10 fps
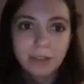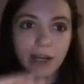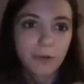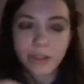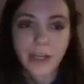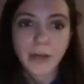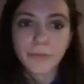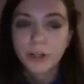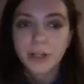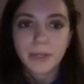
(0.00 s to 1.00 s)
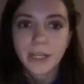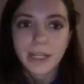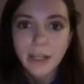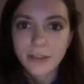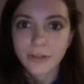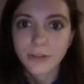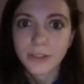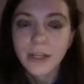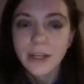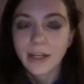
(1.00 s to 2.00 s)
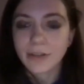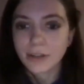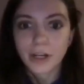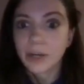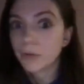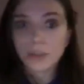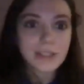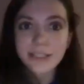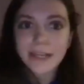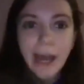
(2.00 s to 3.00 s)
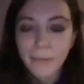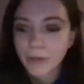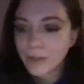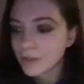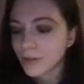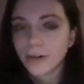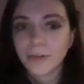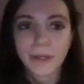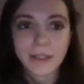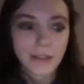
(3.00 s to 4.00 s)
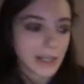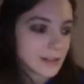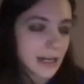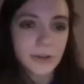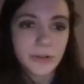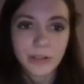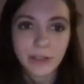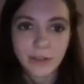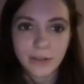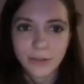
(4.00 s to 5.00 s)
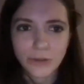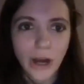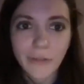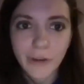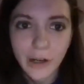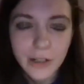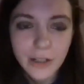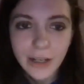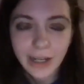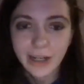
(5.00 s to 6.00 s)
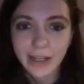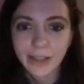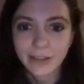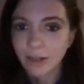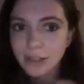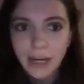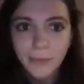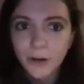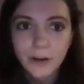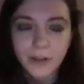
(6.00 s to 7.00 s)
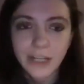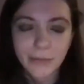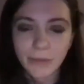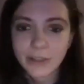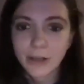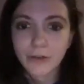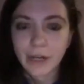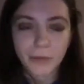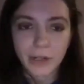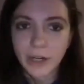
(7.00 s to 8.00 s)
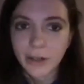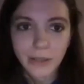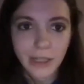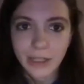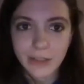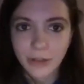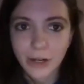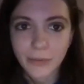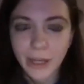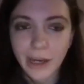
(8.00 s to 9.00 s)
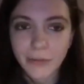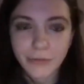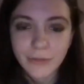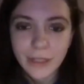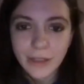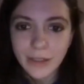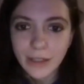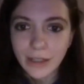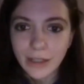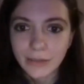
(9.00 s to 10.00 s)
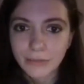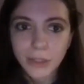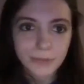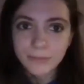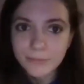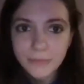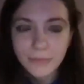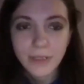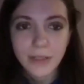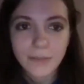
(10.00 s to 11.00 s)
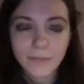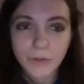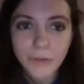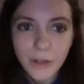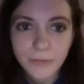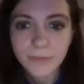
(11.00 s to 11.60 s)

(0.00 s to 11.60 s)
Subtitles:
that I was signing up for kept getting canceled. And I was like, okay, well, this needs to happen. So basically I downloaded Strava and I like set a timer and timed myself, and I went on like Instagram Live, and yeah, it was fun.